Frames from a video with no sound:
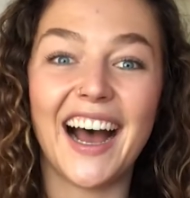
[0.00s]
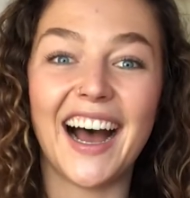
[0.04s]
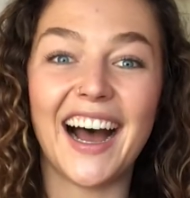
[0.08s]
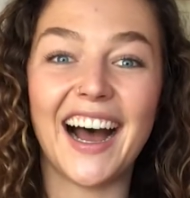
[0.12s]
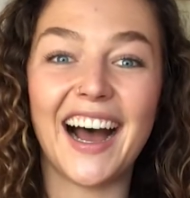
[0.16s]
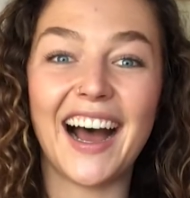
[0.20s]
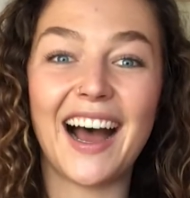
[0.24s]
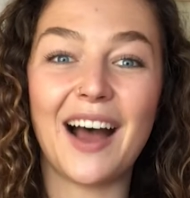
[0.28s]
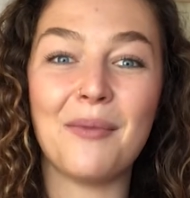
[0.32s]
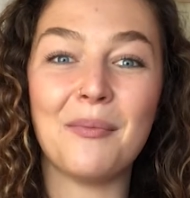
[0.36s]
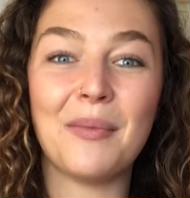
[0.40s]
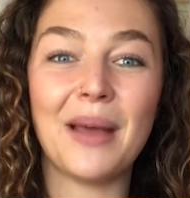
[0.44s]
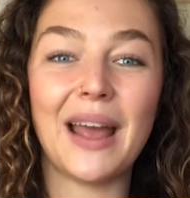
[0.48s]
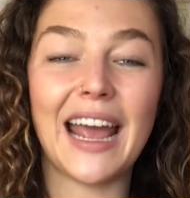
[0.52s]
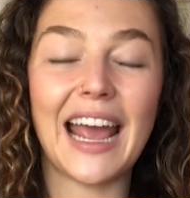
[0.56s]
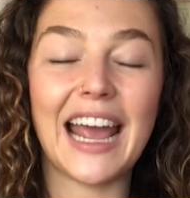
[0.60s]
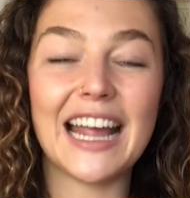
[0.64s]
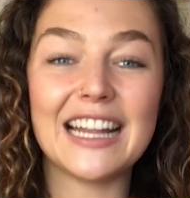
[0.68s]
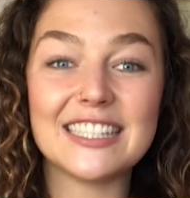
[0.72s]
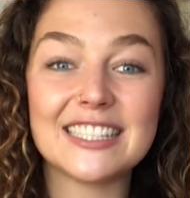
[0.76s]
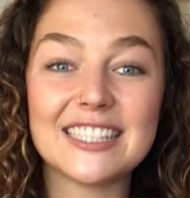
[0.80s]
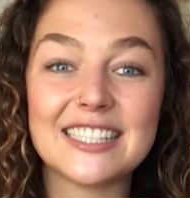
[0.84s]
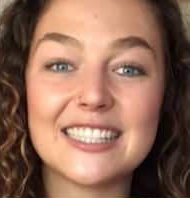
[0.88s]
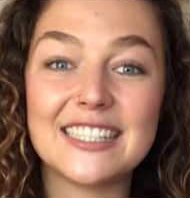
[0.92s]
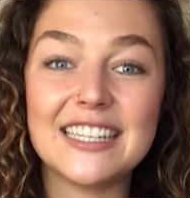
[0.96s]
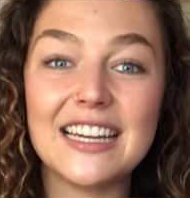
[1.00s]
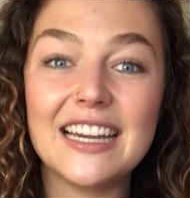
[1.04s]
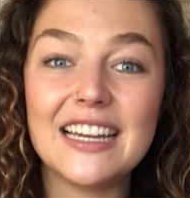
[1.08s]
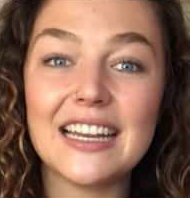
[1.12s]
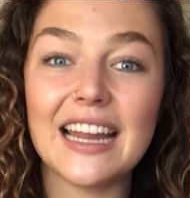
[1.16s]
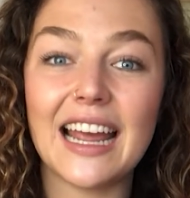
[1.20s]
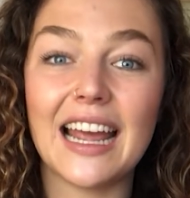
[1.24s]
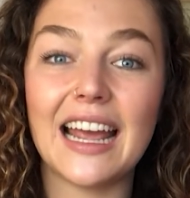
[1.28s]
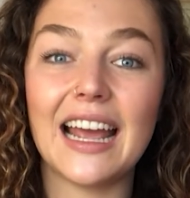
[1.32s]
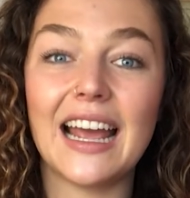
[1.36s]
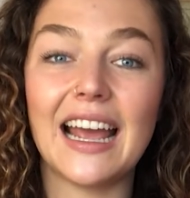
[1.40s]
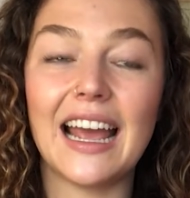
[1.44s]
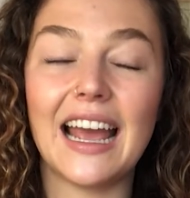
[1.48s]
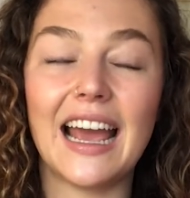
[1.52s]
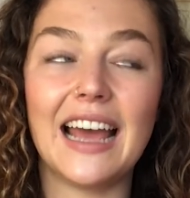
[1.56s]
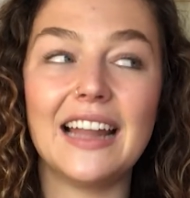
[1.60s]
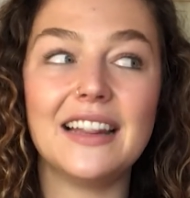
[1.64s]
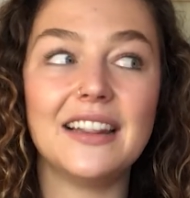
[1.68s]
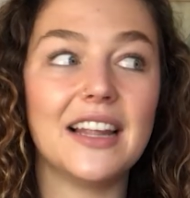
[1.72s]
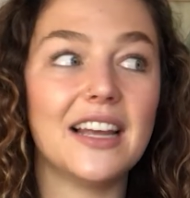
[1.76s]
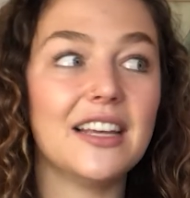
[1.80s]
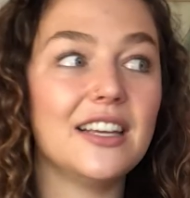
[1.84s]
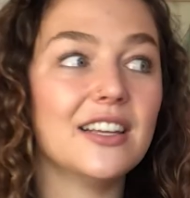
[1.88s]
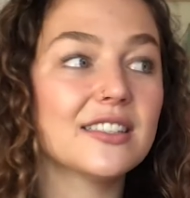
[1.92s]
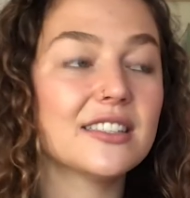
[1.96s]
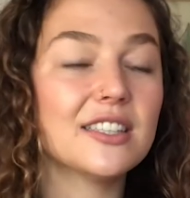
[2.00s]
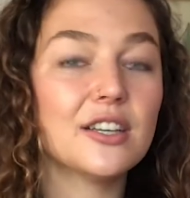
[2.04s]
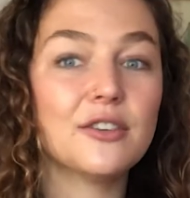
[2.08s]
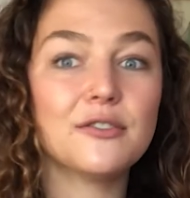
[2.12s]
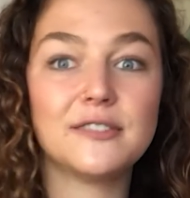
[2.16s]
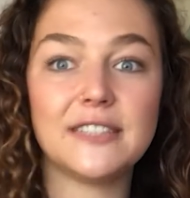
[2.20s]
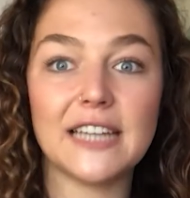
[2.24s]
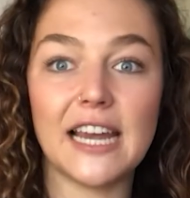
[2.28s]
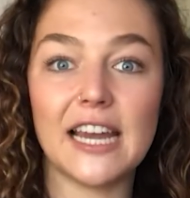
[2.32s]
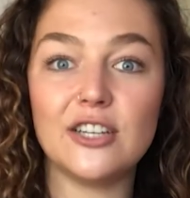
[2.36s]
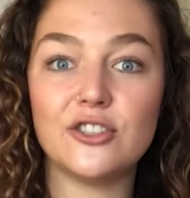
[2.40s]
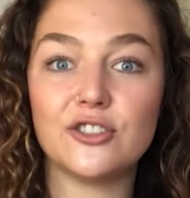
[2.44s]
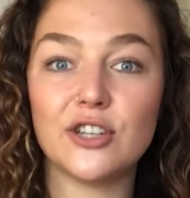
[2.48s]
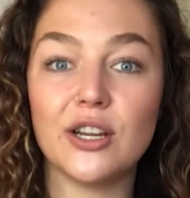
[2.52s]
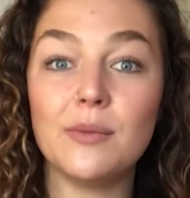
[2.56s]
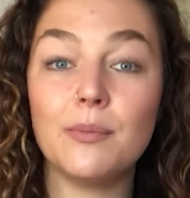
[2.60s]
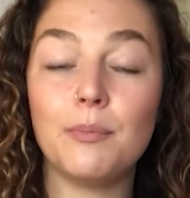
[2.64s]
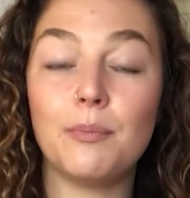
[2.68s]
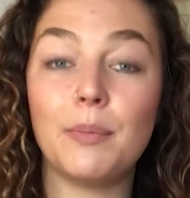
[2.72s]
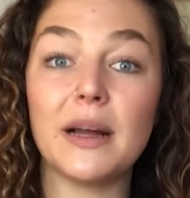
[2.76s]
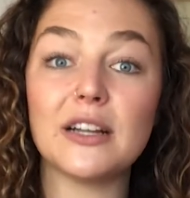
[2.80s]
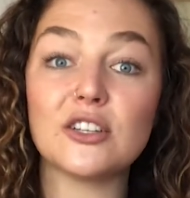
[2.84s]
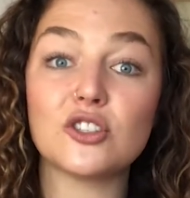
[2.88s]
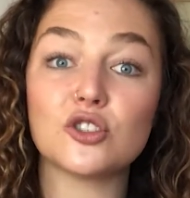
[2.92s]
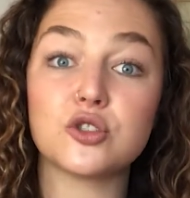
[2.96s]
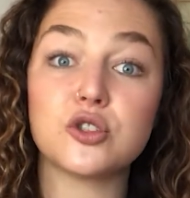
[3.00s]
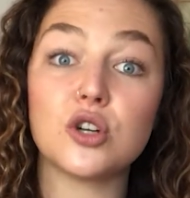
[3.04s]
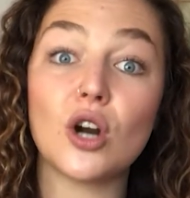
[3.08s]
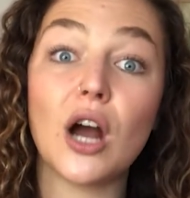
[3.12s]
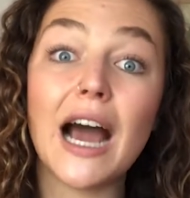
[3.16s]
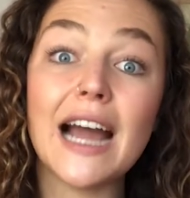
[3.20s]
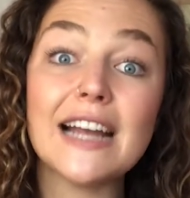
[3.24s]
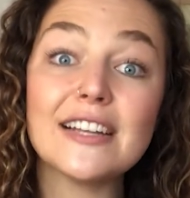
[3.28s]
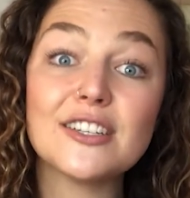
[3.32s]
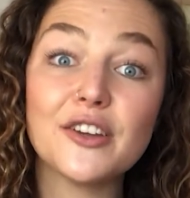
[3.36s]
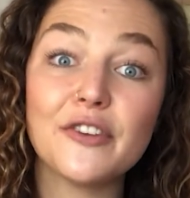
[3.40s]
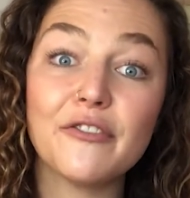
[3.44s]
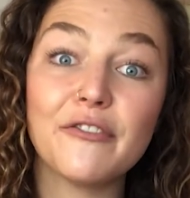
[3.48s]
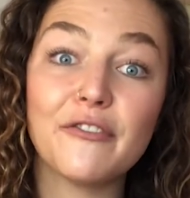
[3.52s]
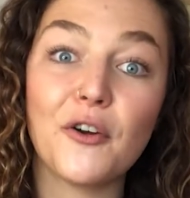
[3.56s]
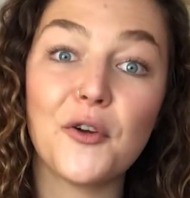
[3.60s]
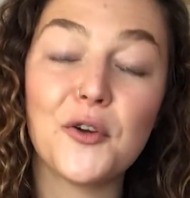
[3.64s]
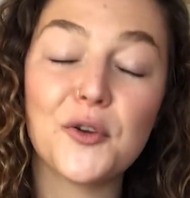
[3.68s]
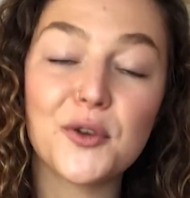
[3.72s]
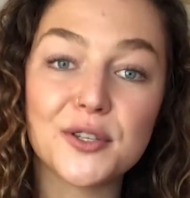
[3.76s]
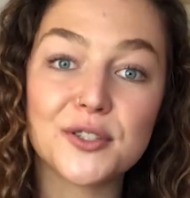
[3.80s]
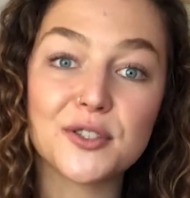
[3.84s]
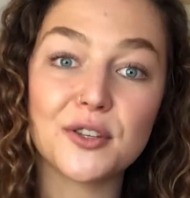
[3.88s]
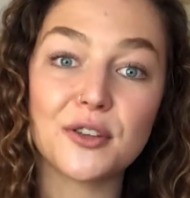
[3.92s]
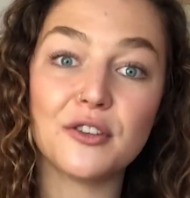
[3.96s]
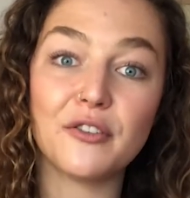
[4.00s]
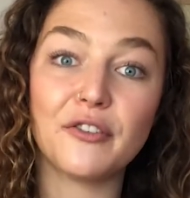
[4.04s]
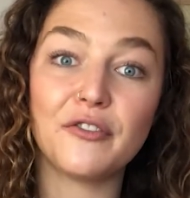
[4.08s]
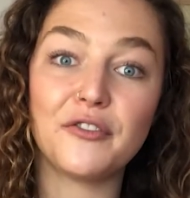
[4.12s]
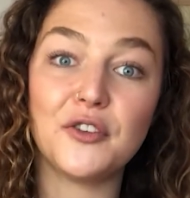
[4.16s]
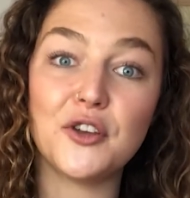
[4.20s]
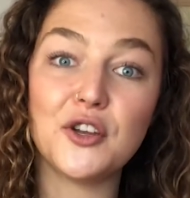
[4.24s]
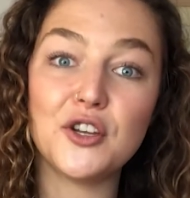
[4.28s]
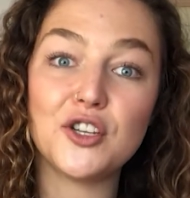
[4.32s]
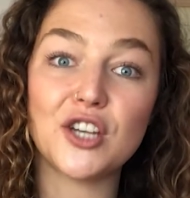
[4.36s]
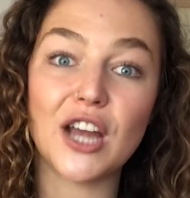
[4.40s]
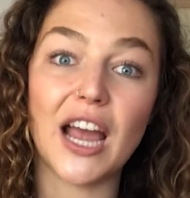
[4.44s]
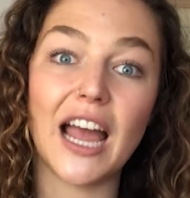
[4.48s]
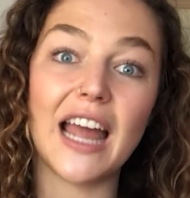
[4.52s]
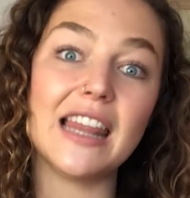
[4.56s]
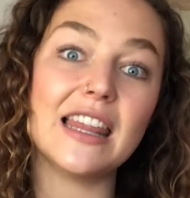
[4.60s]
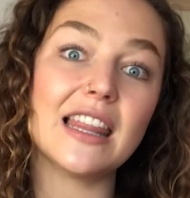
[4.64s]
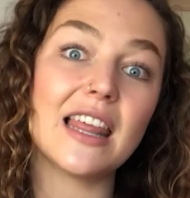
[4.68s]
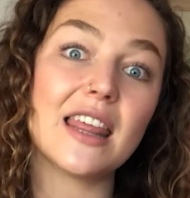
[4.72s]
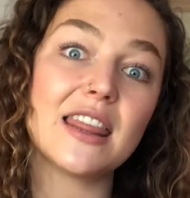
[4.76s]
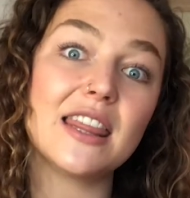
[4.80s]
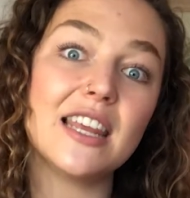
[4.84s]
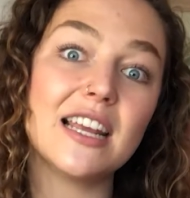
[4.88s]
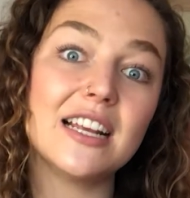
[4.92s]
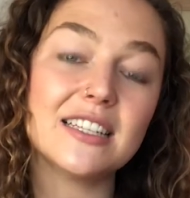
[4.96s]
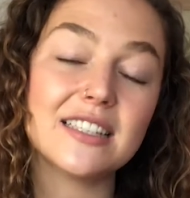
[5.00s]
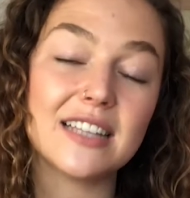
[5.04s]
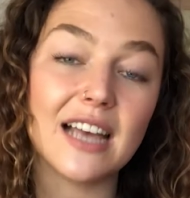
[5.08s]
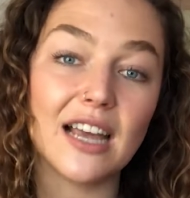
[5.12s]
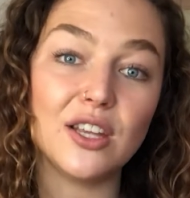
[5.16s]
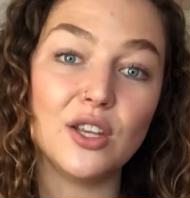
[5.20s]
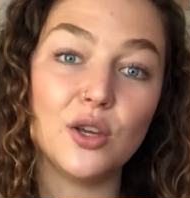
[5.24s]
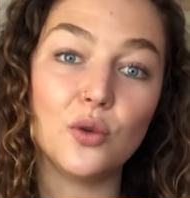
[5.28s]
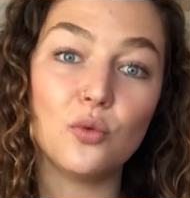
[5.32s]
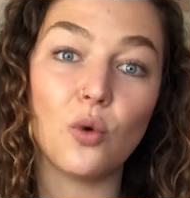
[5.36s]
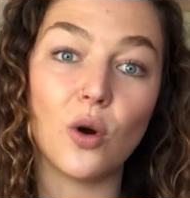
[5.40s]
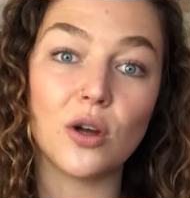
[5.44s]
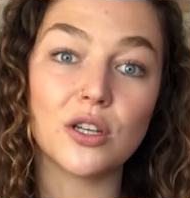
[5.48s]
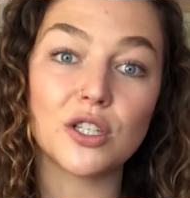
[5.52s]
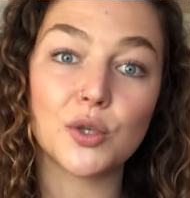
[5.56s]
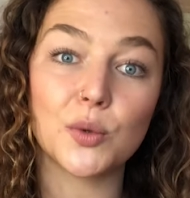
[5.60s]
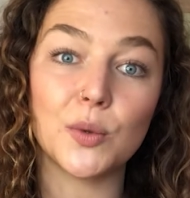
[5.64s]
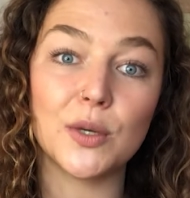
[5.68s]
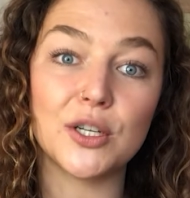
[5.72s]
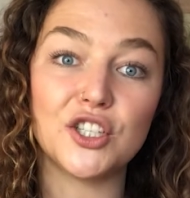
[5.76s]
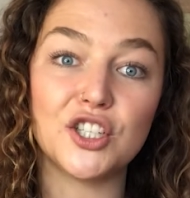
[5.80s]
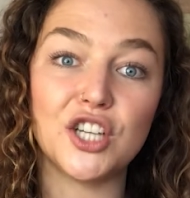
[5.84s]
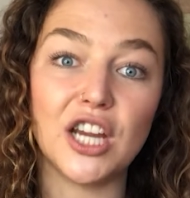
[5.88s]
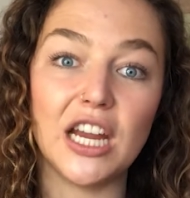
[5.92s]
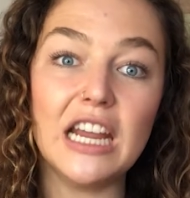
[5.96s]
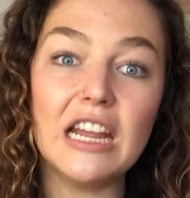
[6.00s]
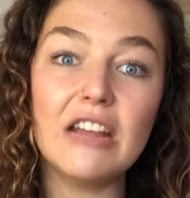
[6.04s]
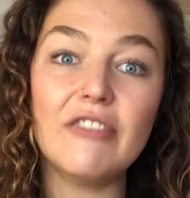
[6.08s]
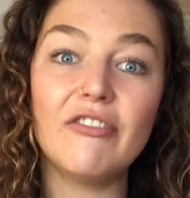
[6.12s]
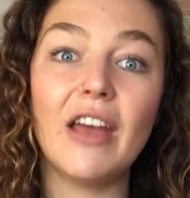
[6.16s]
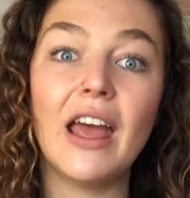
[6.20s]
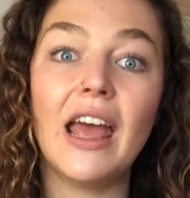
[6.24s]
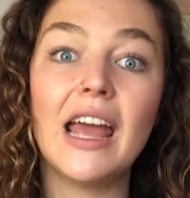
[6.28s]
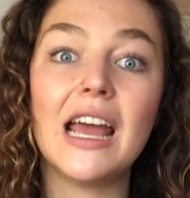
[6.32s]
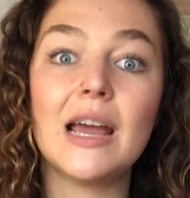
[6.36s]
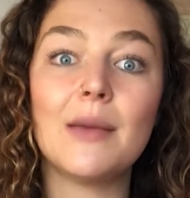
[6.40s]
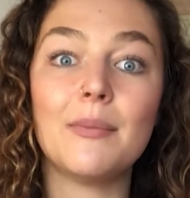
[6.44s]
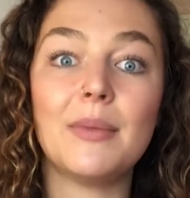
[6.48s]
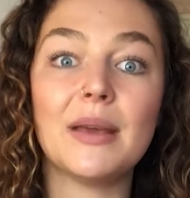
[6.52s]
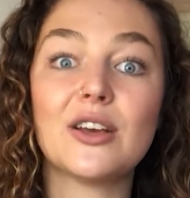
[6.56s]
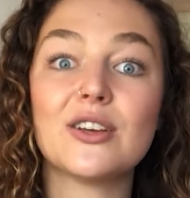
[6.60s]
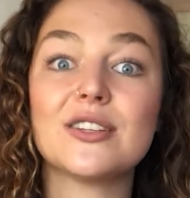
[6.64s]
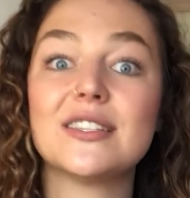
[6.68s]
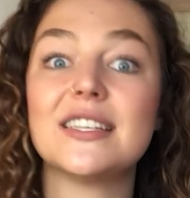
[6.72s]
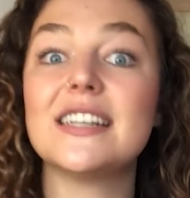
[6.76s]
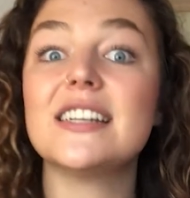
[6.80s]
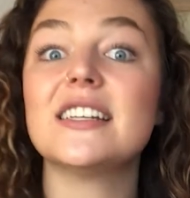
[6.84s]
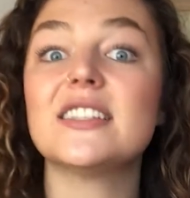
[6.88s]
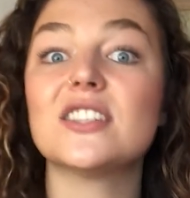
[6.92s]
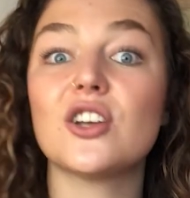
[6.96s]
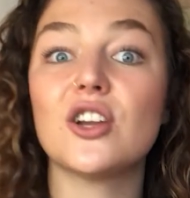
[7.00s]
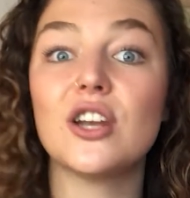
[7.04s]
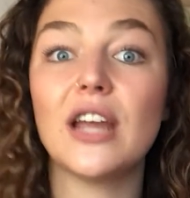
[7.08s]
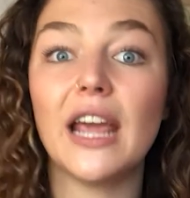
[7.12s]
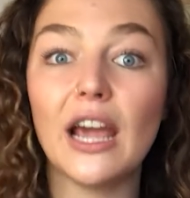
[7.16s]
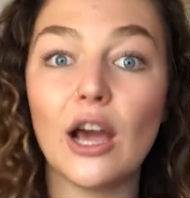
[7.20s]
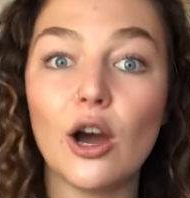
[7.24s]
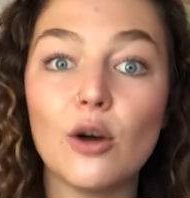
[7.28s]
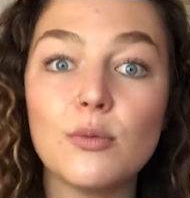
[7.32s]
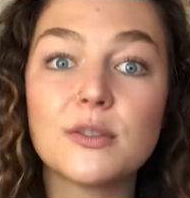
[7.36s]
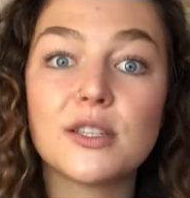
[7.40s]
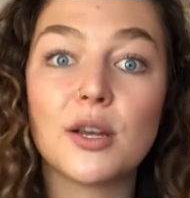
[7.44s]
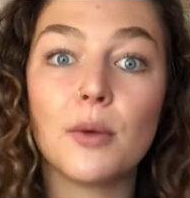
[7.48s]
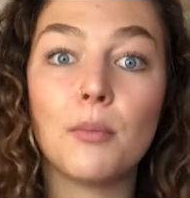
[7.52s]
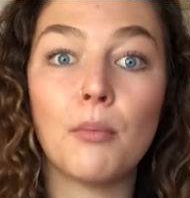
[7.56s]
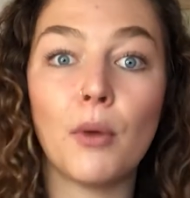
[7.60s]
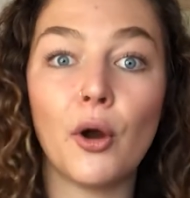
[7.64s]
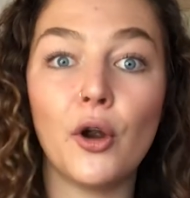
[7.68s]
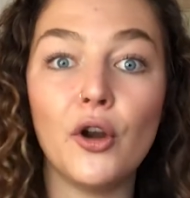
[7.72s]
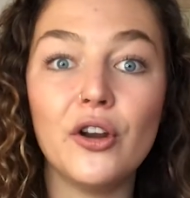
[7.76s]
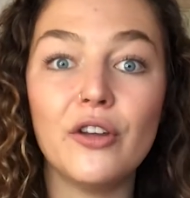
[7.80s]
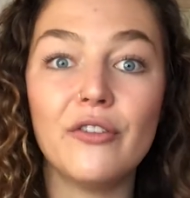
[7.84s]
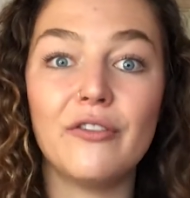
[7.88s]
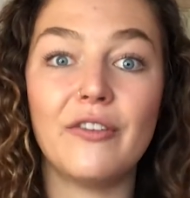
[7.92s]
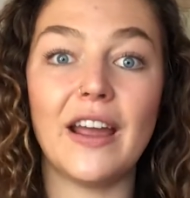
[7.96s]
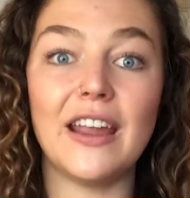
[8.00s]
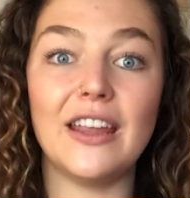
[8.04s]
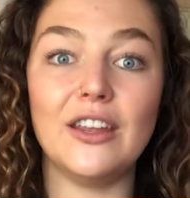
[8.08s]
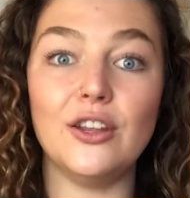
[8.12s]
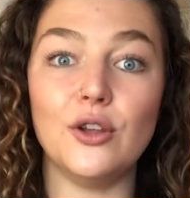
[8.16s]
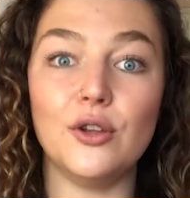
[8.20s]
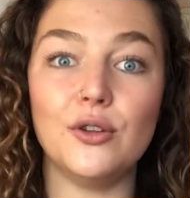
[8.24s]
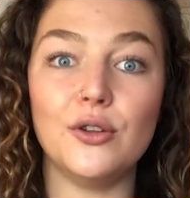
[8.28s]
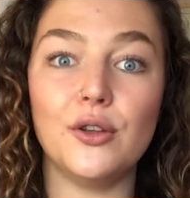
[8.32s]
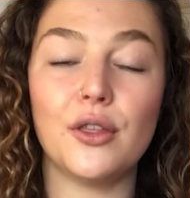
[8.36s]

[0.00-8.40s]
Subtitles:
and sit and let yourself daydream, but try to focus on the future and the things that you want to achieve, because then it's going to help to motivate you.